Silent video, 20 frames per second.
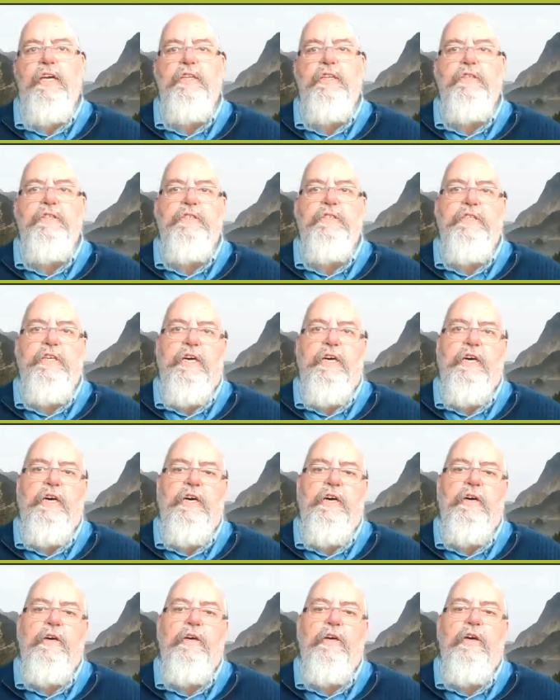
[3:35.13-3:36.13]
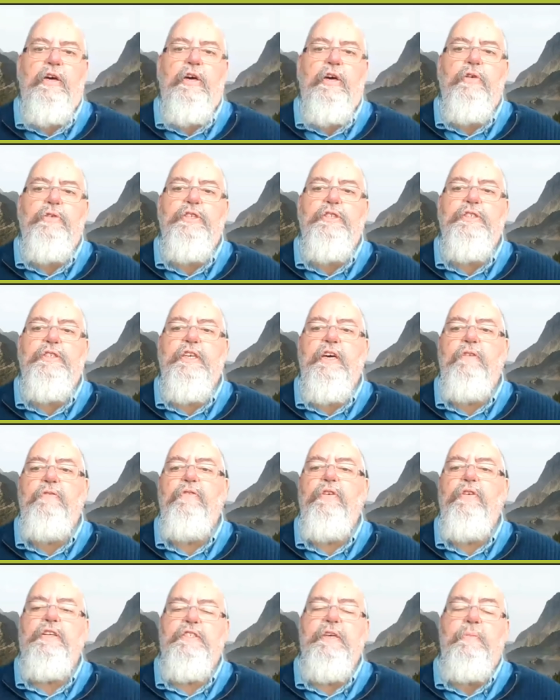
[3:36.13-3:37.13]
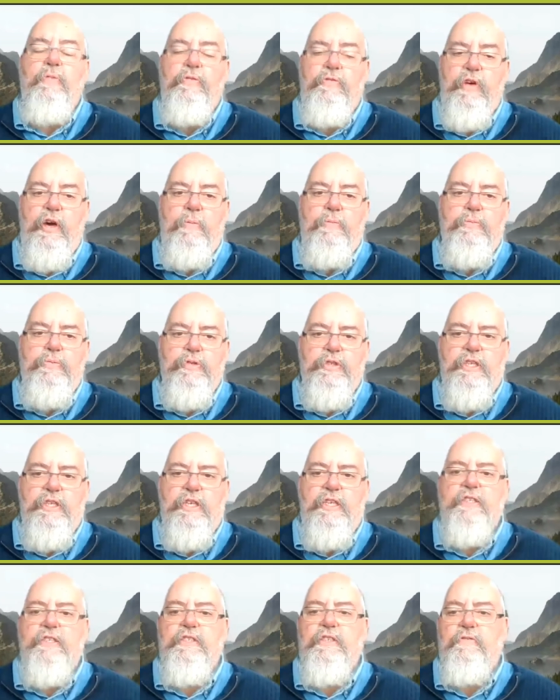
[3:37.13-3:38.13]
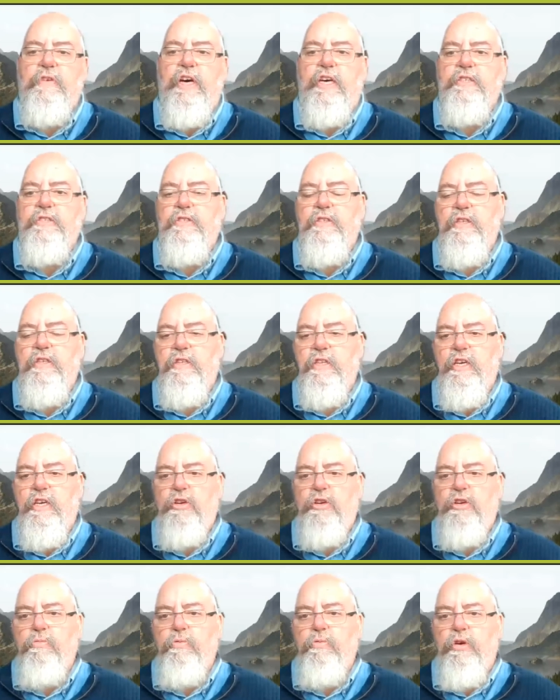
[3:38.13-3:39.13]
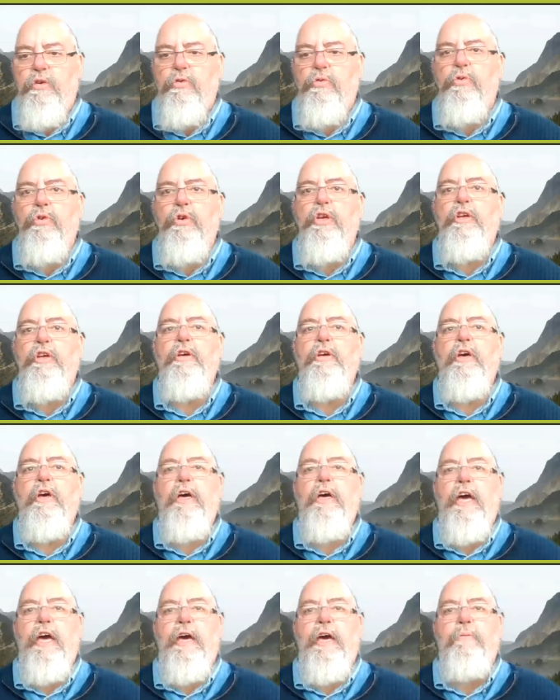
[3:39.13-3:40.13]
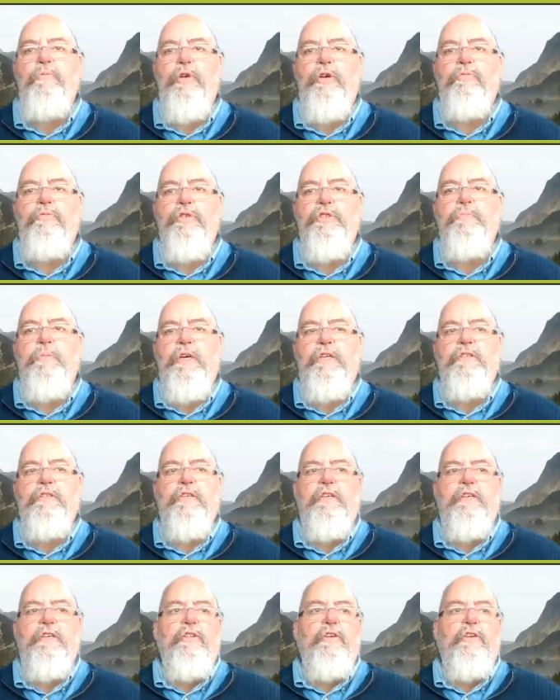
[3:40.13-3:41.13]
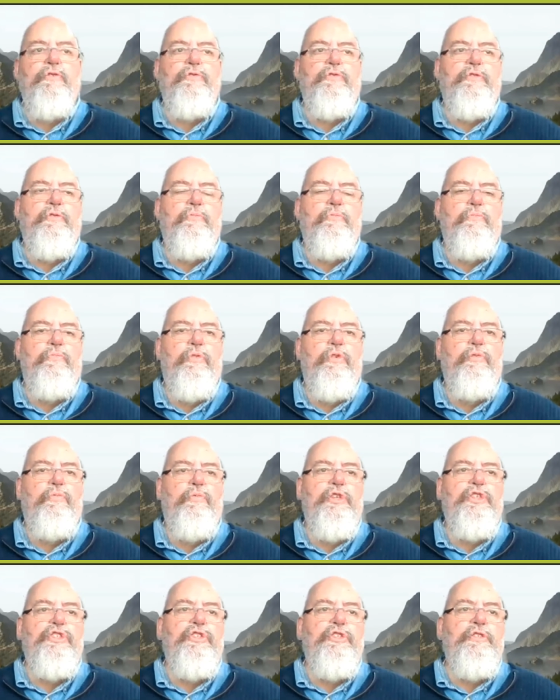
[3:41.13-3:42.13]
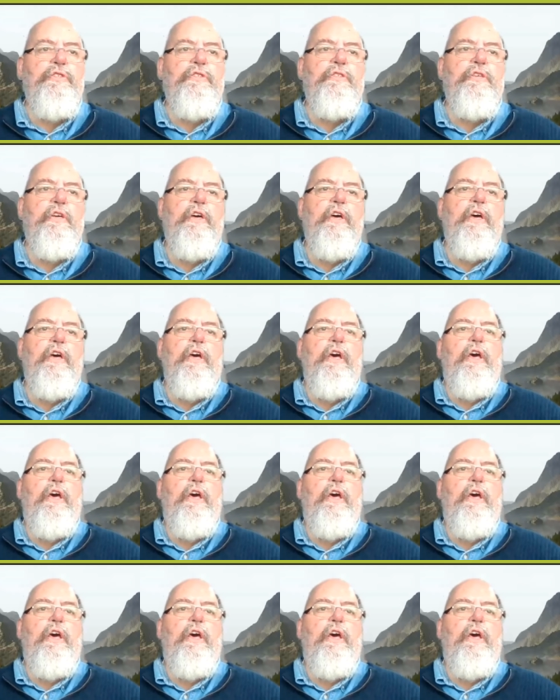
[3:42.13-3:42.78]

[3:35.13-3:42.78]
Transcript: And uh, just have uh, some of our presenters have asked that they're not recorded, and we're respecting those wishes.